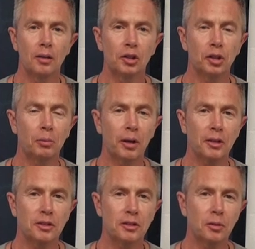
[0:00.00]
Drum
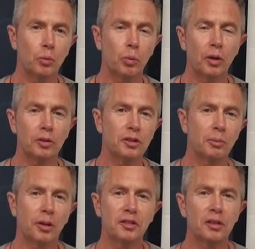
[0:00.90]
brakes win on
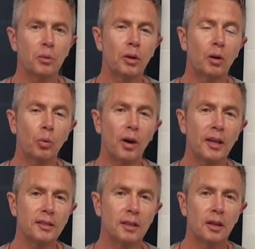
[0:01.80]
simplicity, win on
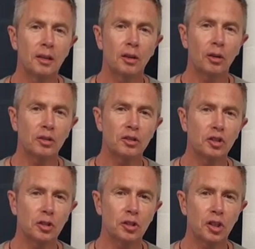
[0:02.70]
weight. They're not
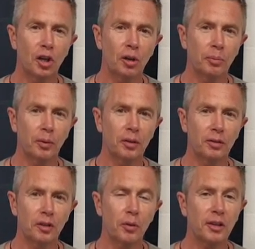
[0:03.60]
as sharp and as
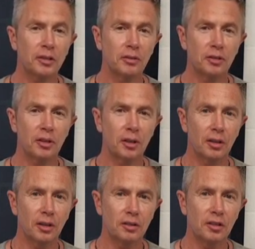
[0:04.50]
aggressive as
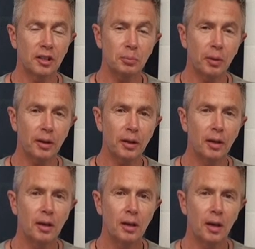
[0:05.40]
a disc brake,
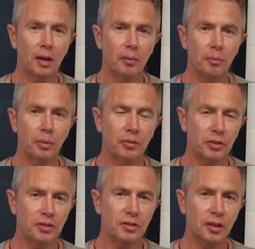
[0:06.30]
but for the
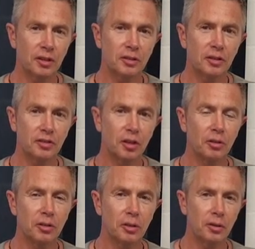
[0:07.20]
size of the
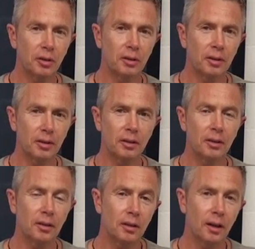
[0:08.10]
scooter and the
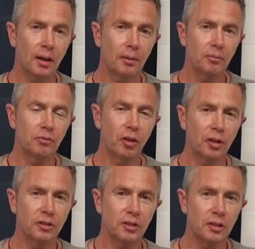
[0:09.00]

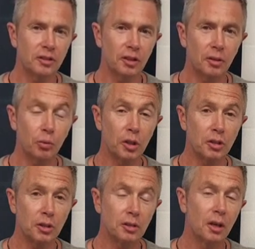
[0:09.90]
velocities that it
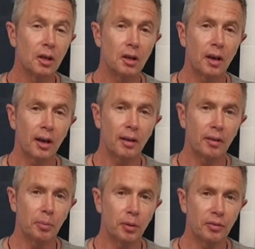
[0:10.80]
reaches,
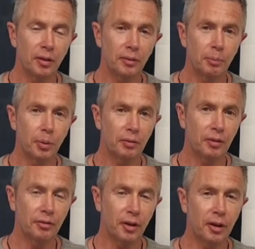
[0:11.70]
they're perfectly
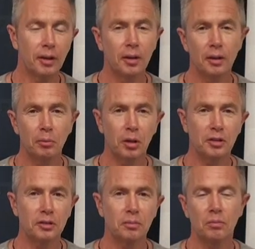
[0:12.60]
fine.
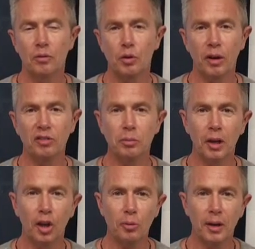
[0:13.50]
Plus, great from a
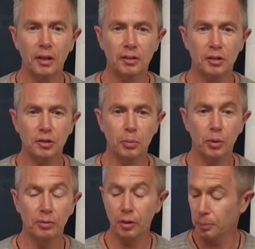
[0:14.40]
low maintenance point
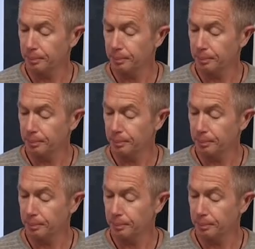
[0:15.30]
of view.